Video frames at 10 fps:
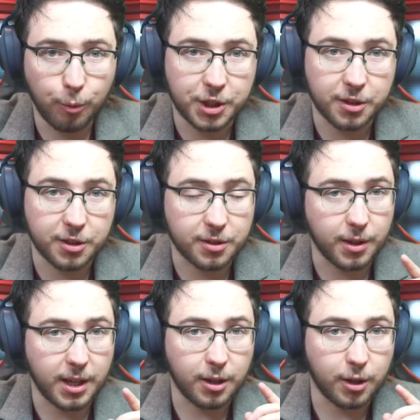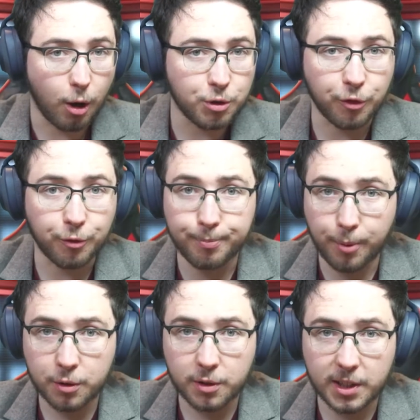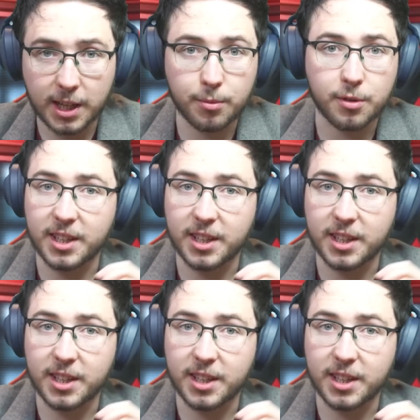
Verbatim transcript: which is the coach of both teams,